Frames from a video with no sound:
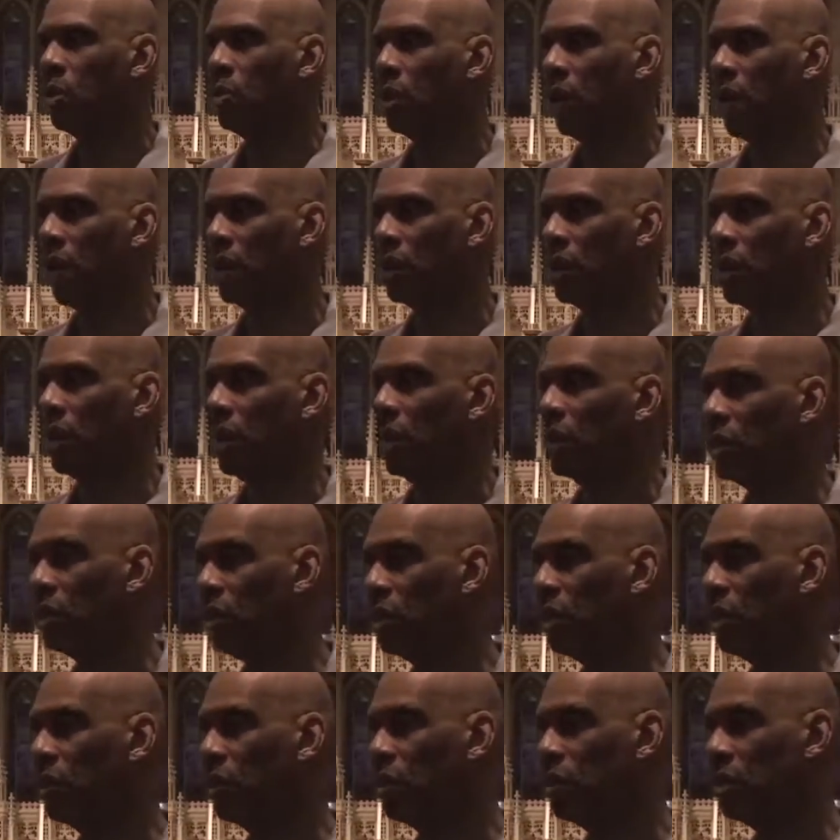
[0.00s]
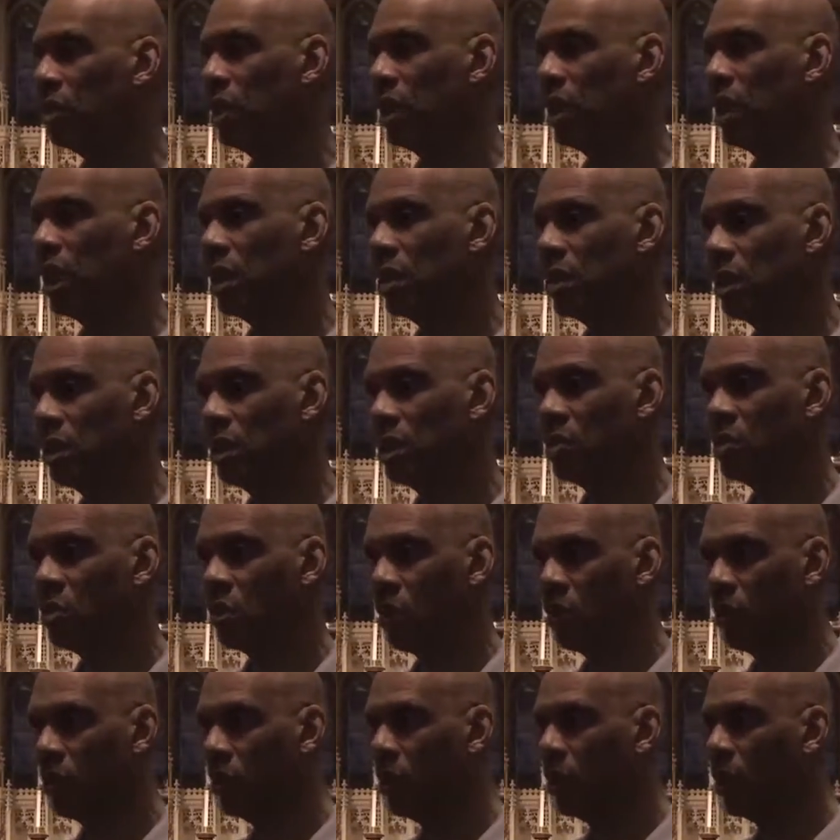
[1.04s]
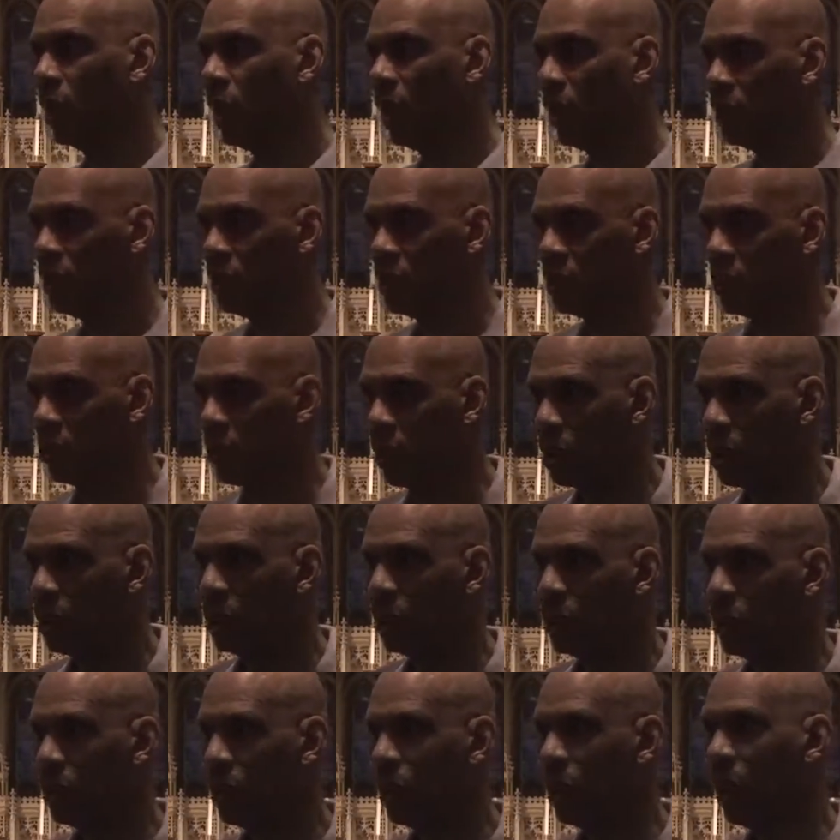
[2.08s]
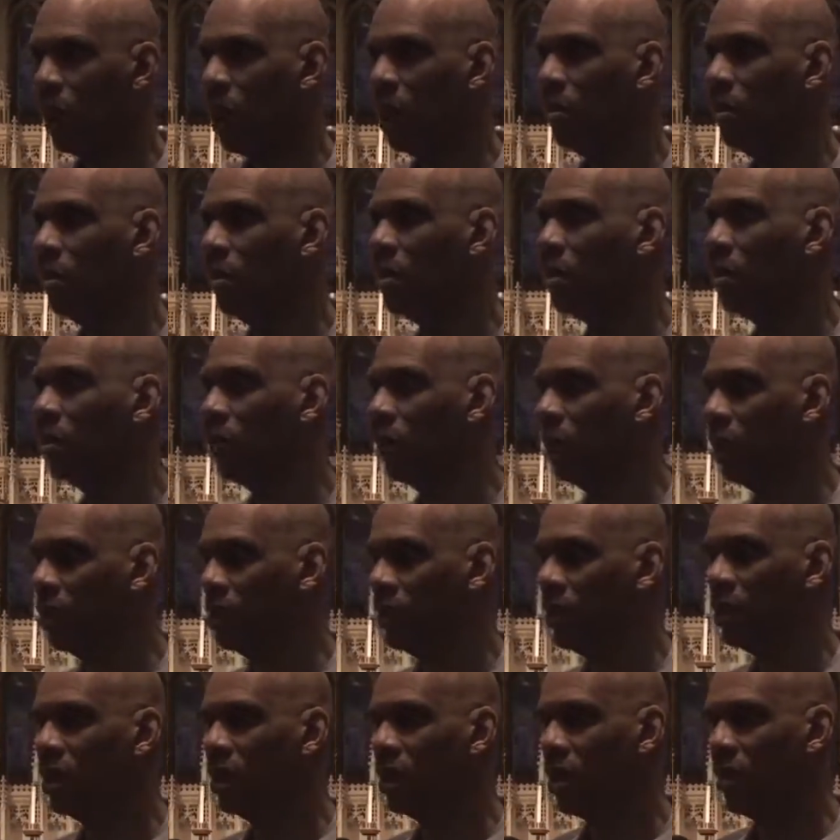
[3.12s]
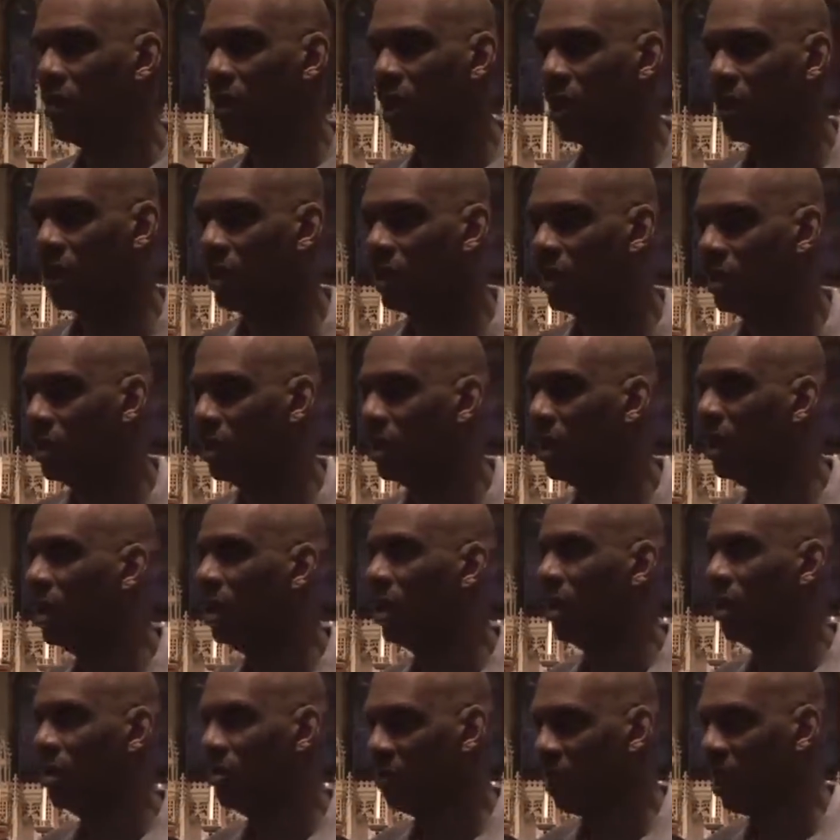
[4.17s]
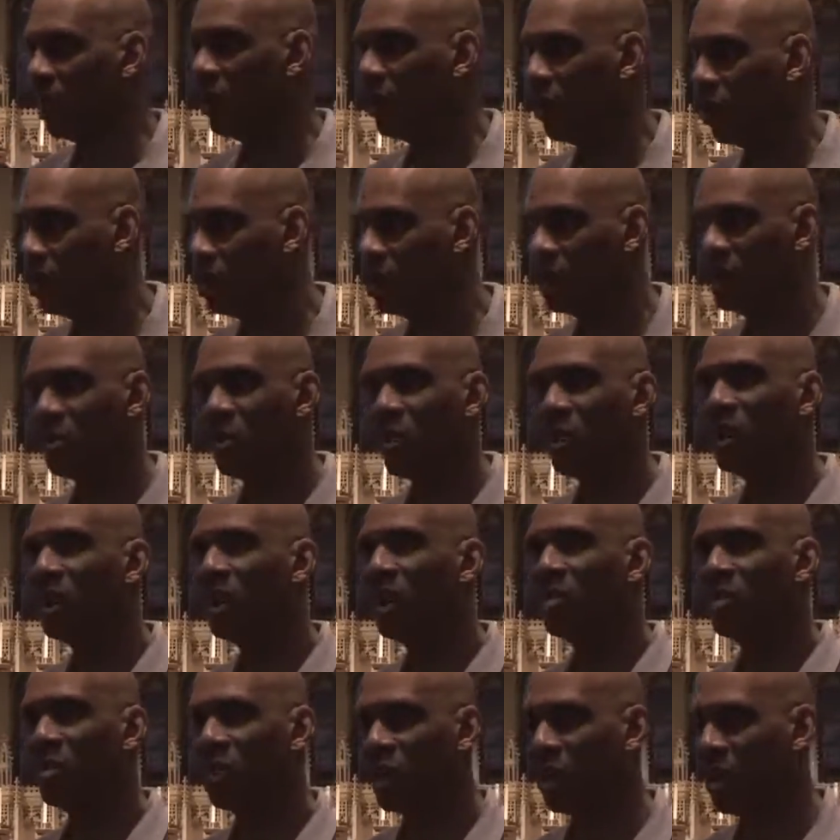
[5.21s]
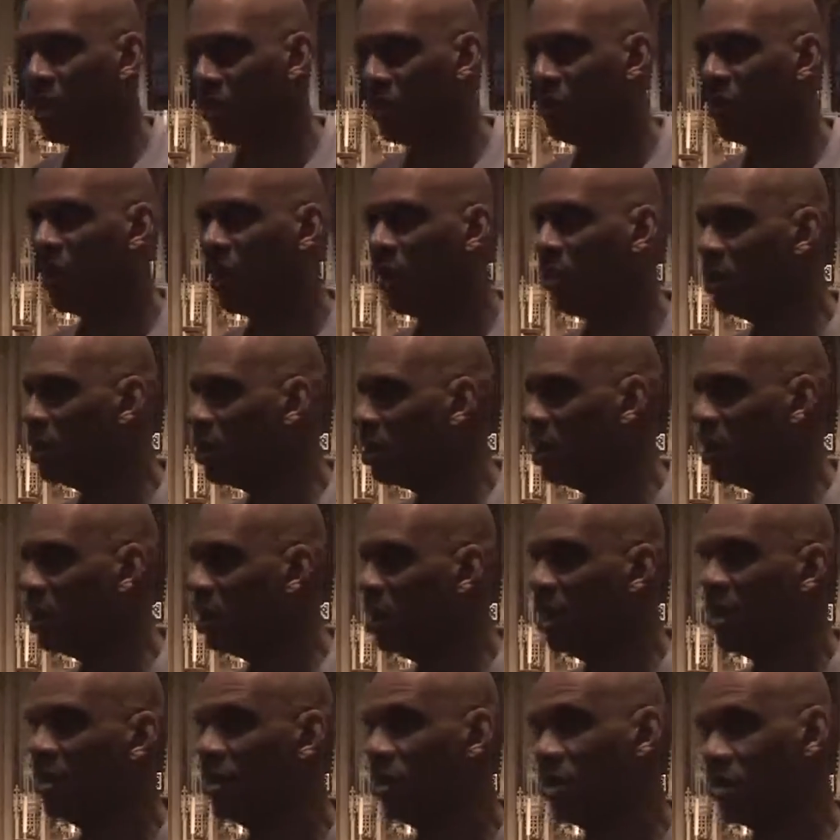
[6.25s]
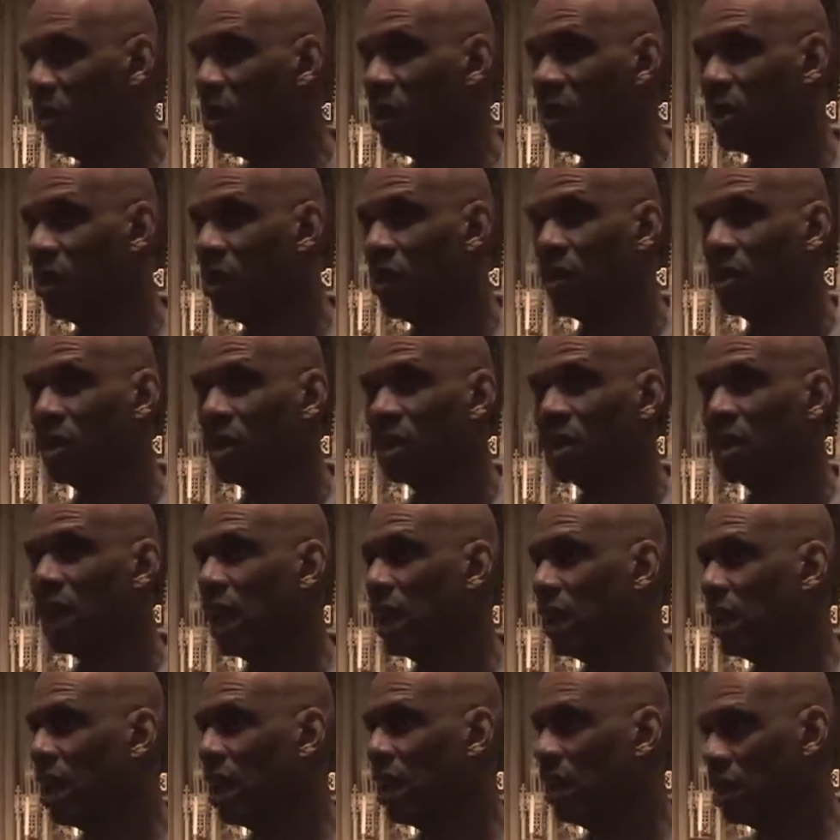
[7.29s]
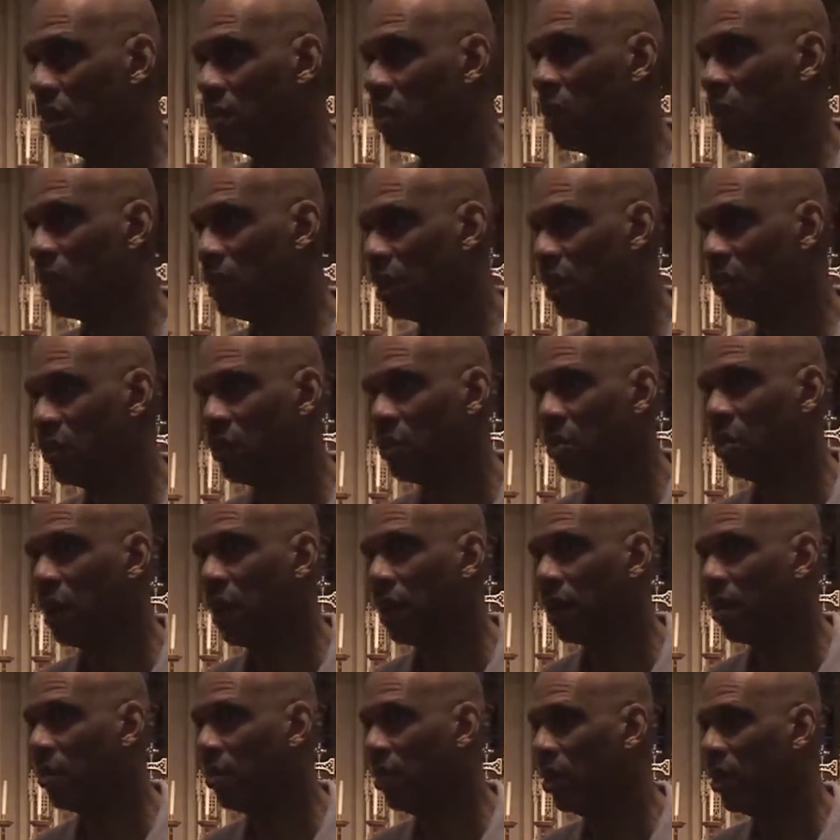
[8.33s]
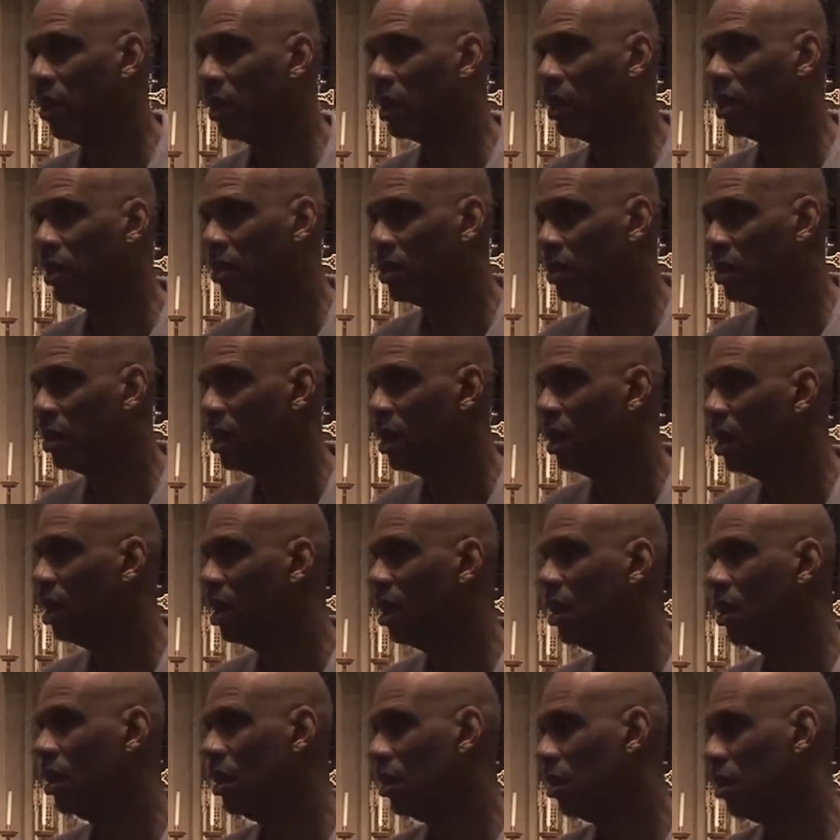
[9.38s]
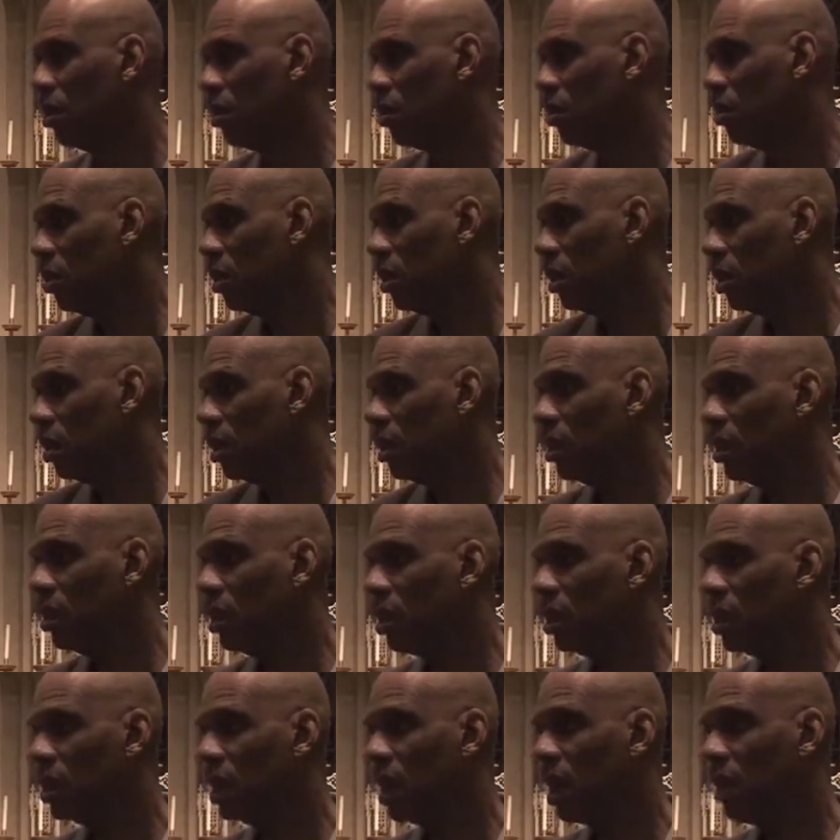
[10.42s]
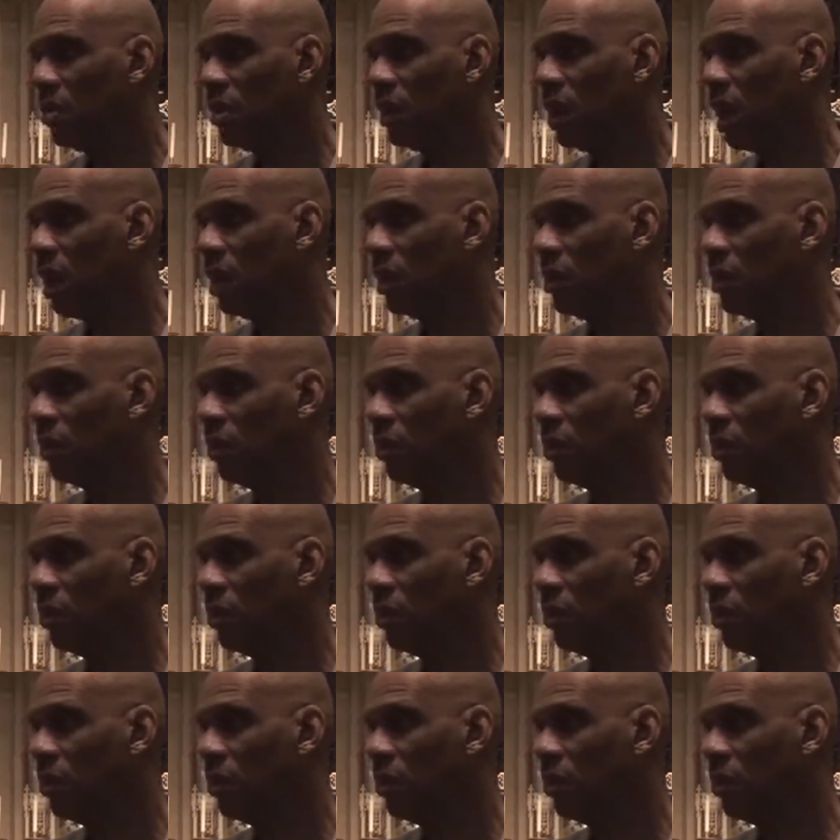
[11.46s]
people had to go to get to this point where we have this wonderful game where you can come out and make all this money and become famous. It wasn't always like that, especially for Black Americans who were kept out